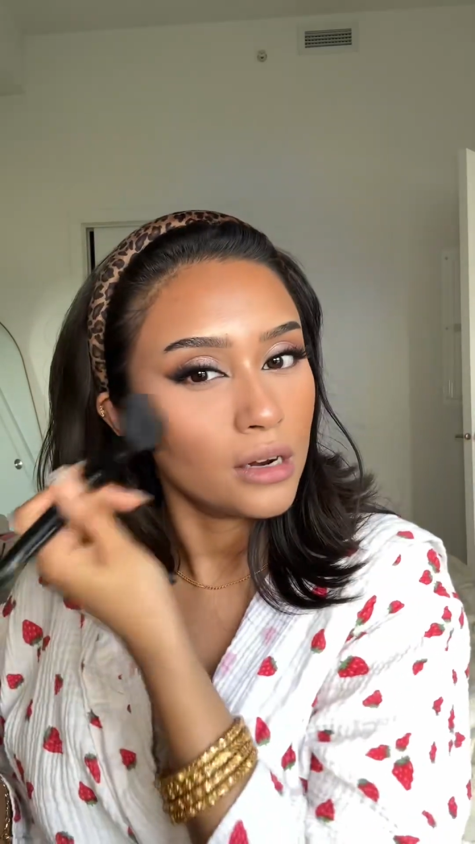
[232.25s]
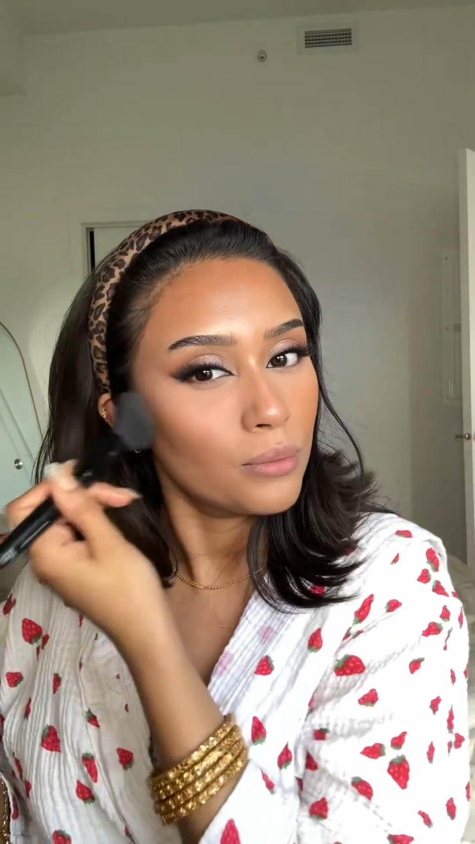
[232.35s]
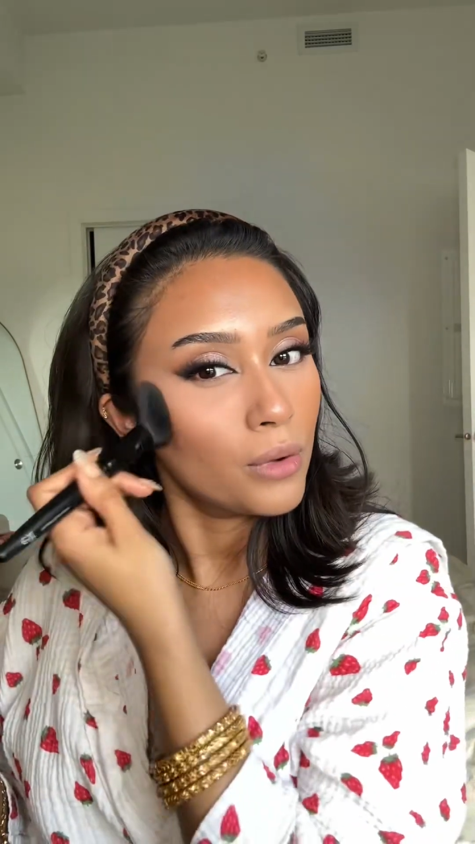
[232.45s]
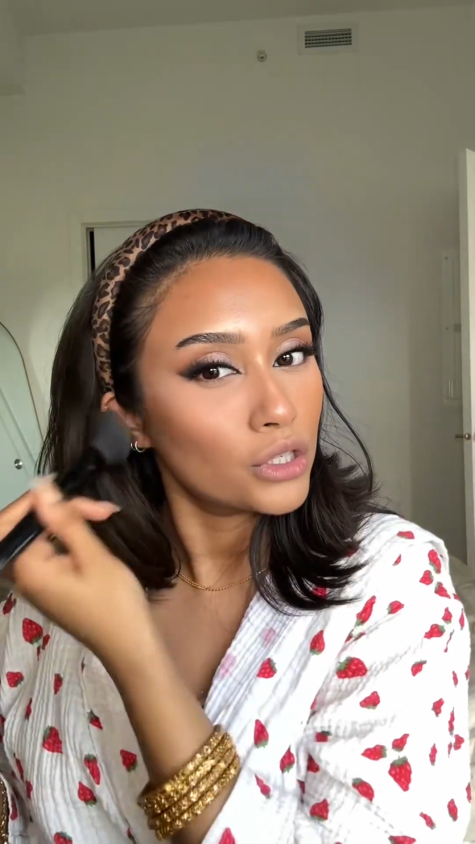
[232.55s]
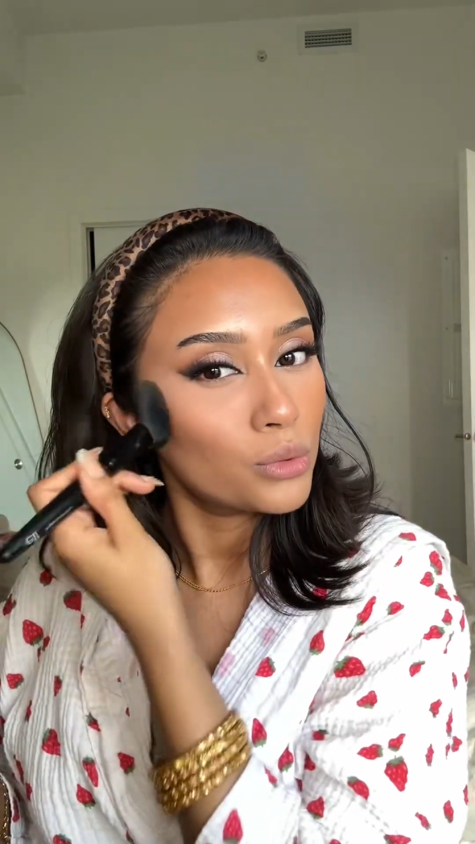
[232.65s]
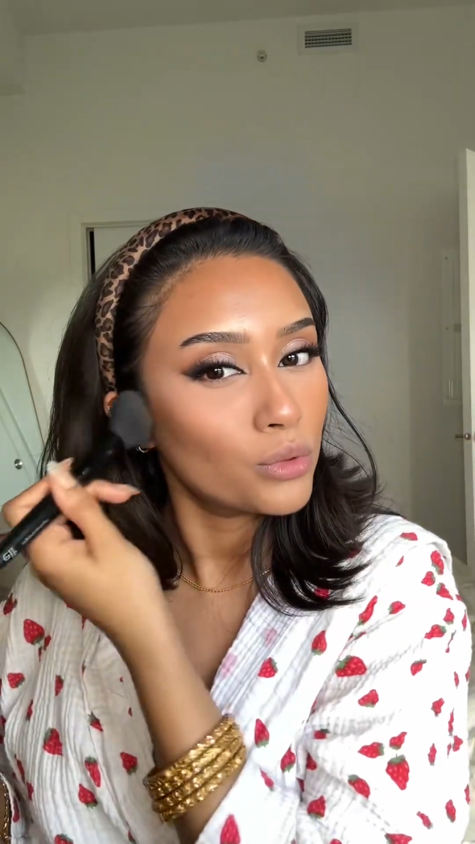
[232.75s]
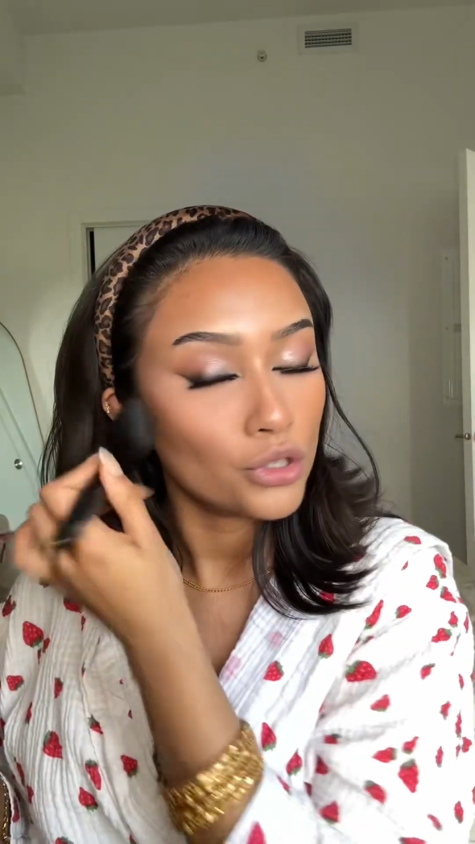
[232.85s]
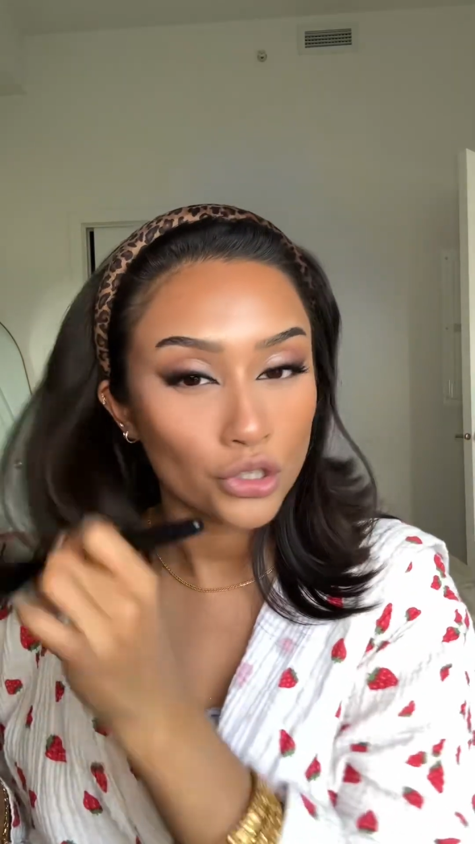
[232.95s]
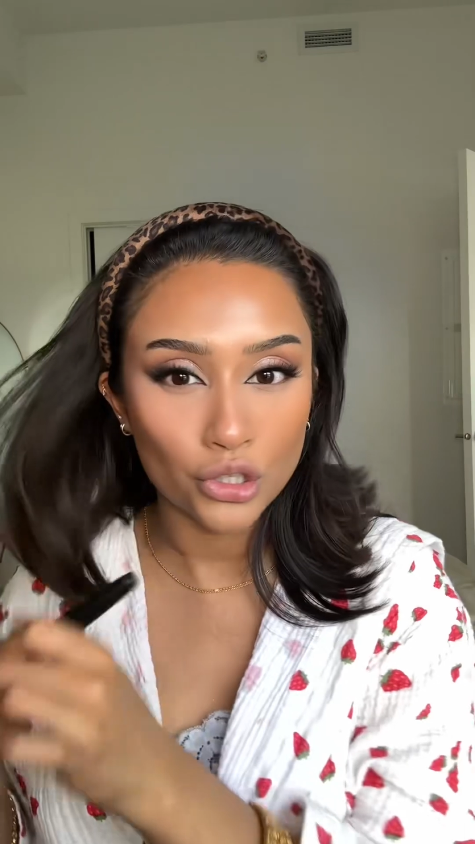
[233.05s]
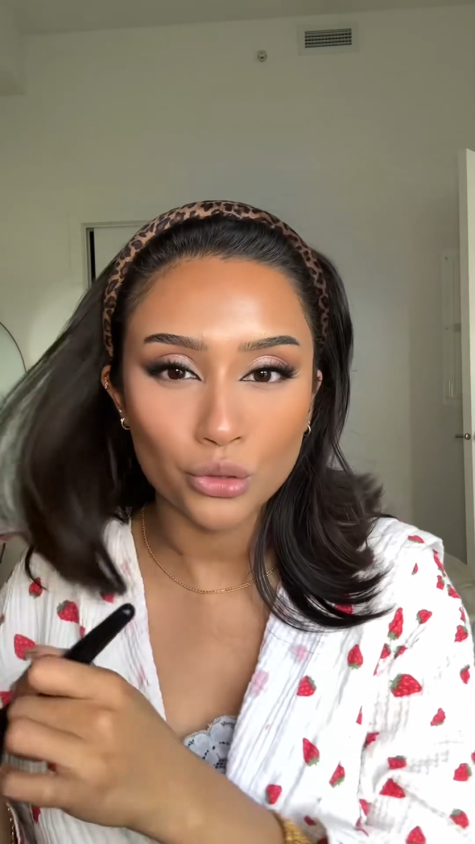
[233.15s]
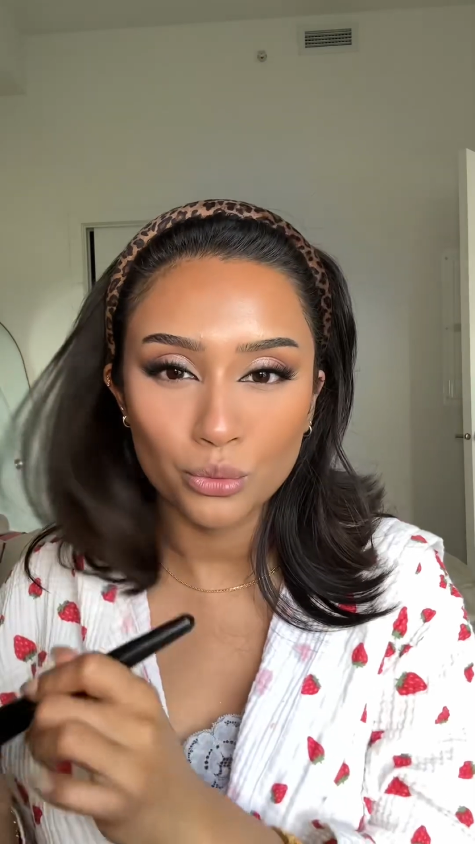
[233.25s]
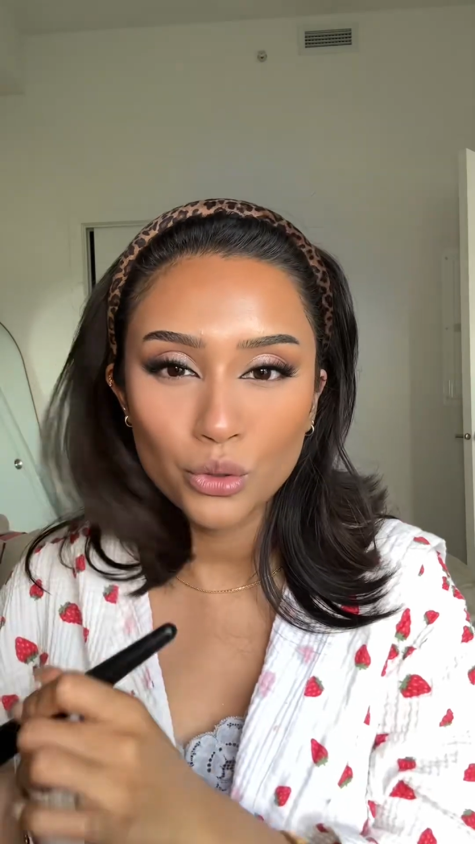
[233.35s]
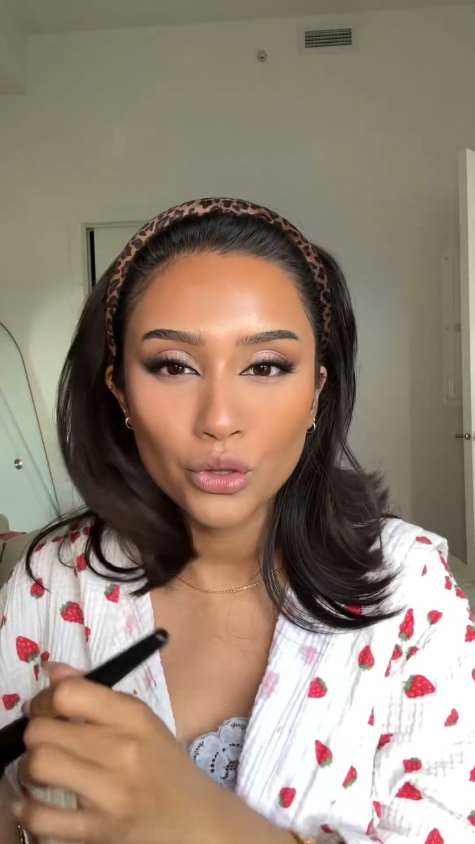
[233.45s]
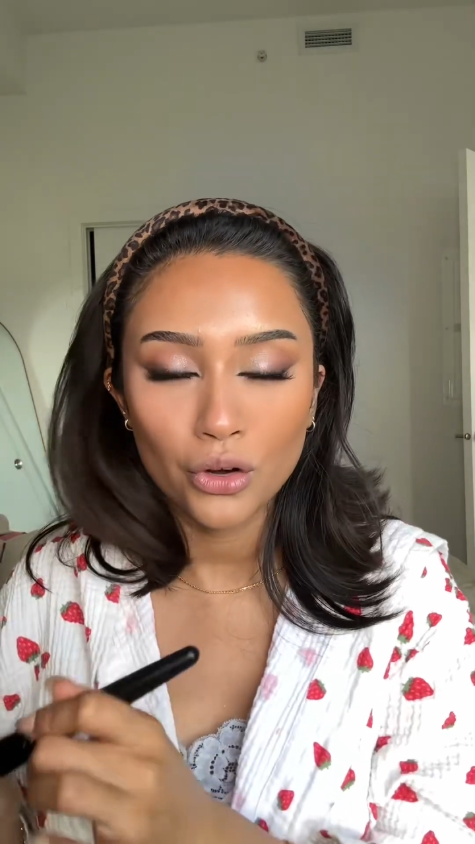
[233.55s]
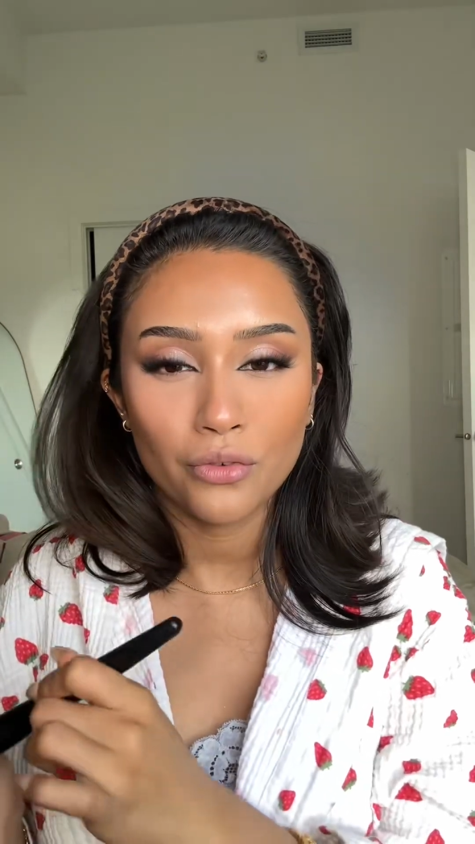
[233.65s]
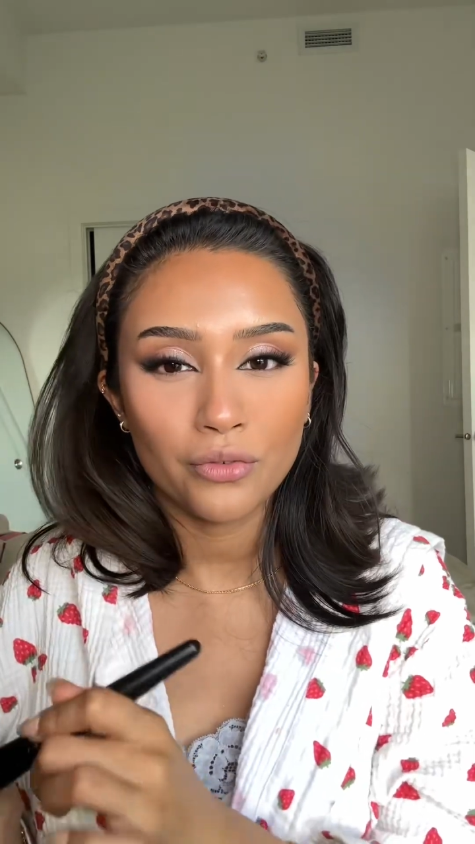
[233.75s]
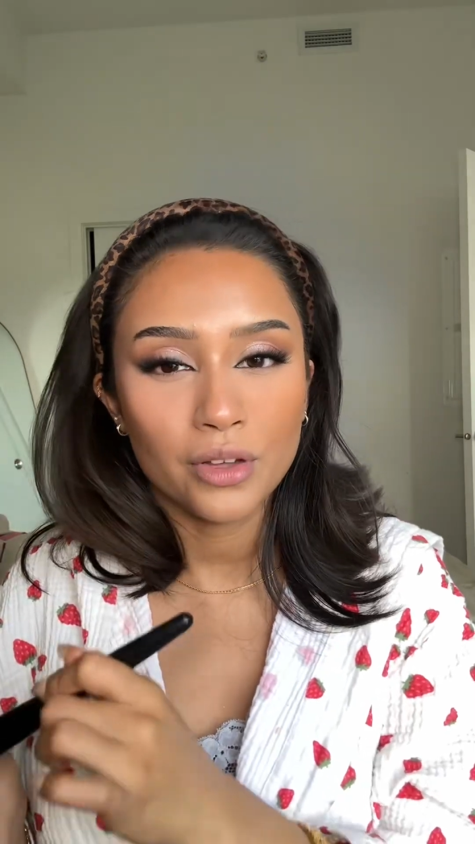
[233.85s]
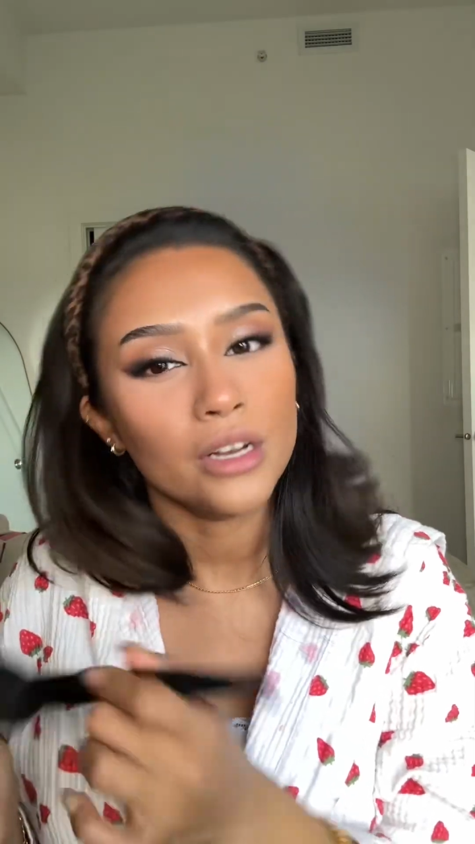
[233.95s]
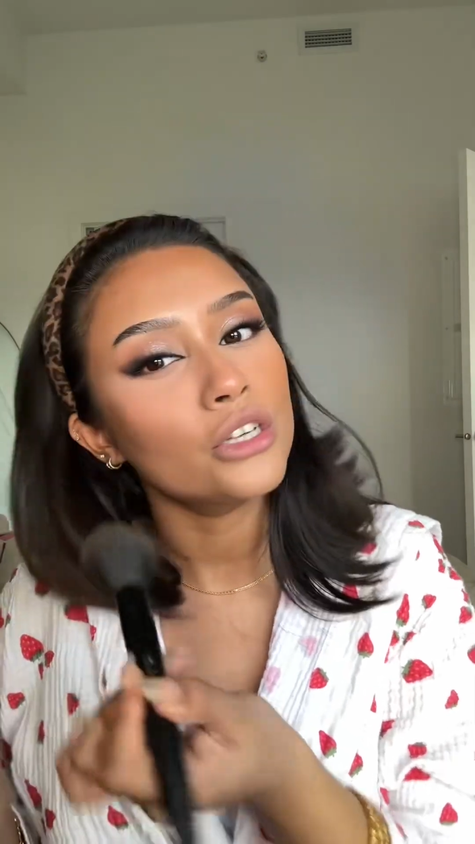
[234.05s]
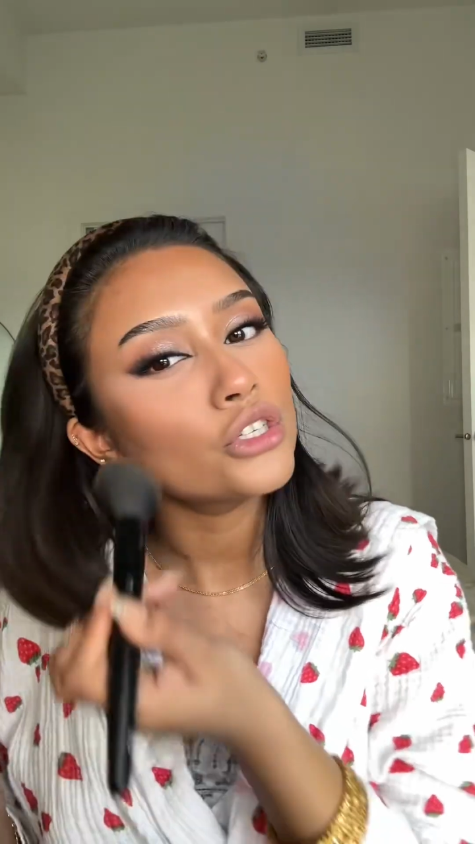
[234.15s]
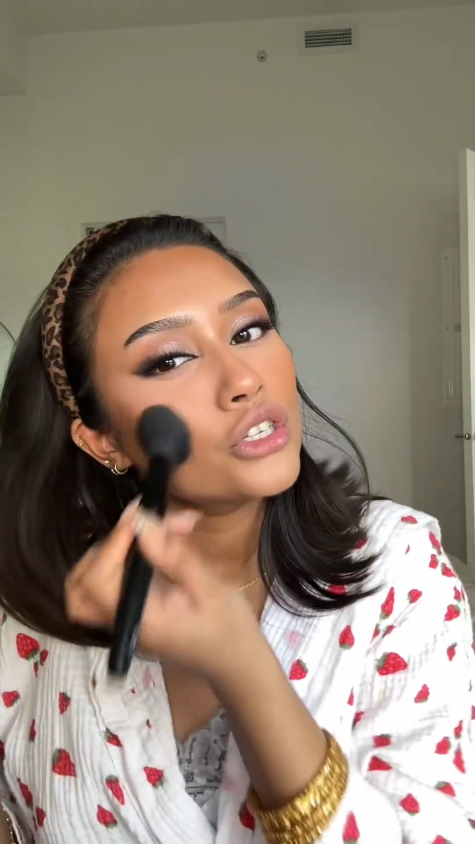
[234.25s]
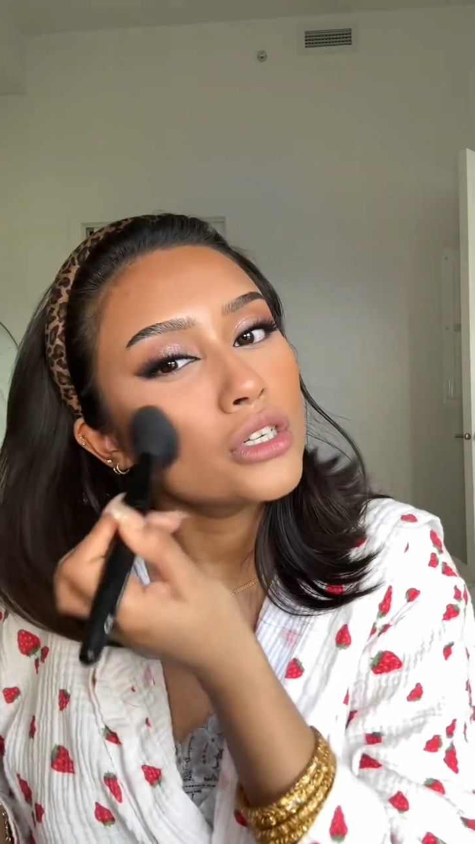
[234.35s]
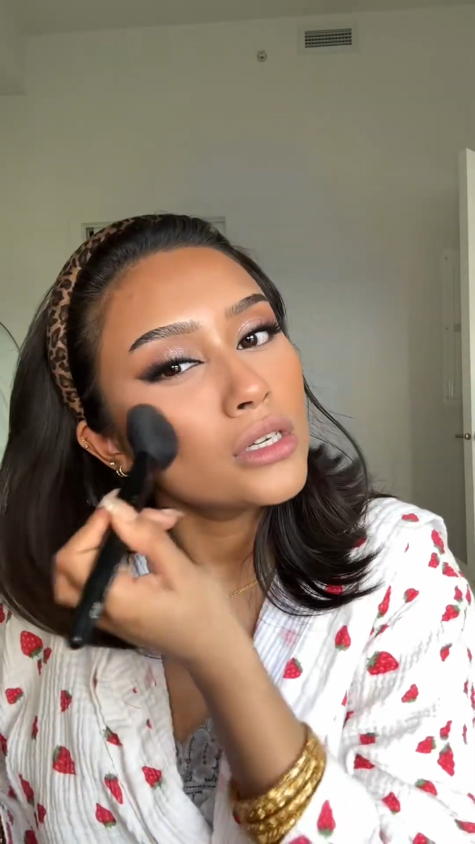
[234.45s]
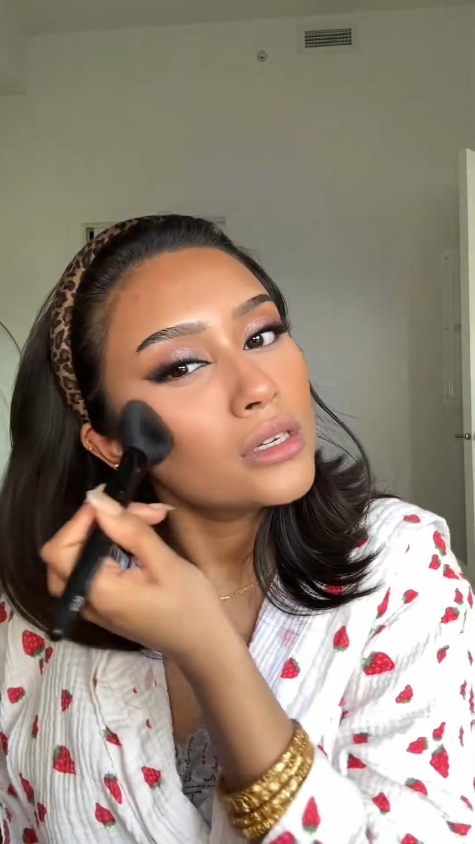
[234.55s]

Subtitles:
and a much more smoother finish.